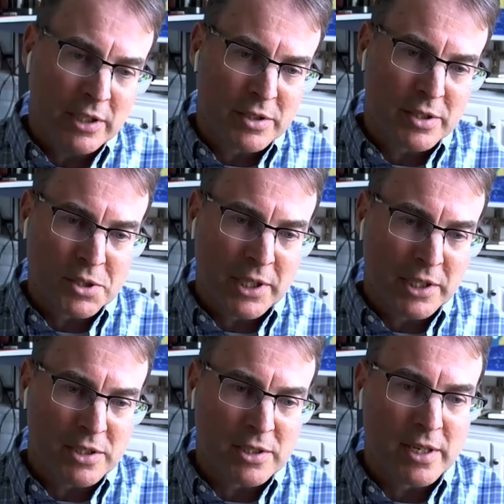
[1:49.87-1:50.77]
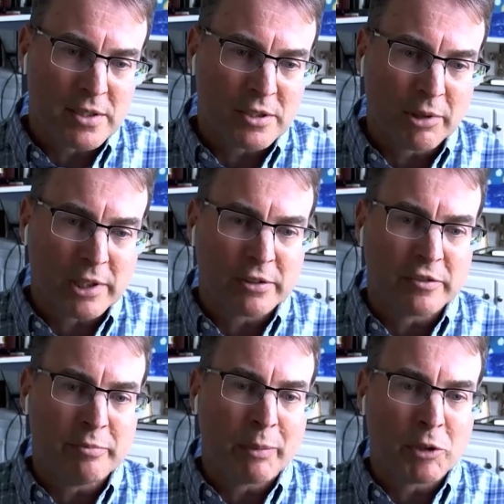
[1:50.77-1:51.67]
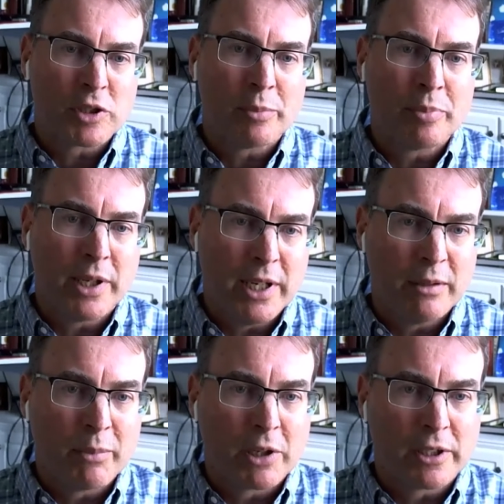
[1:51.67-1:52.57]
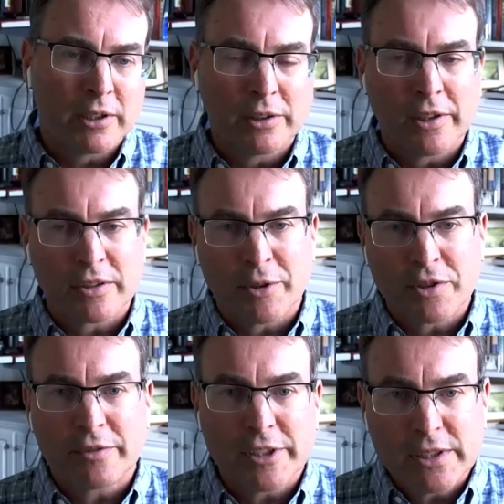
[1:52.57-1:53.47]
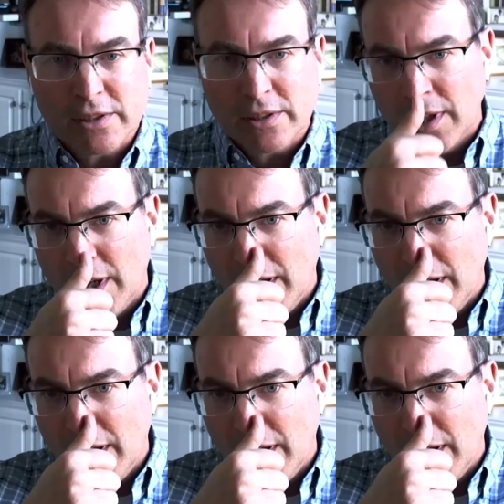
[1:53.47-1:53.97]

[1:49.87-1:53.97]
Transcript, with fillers: in associations as director of membership and marketing and customer service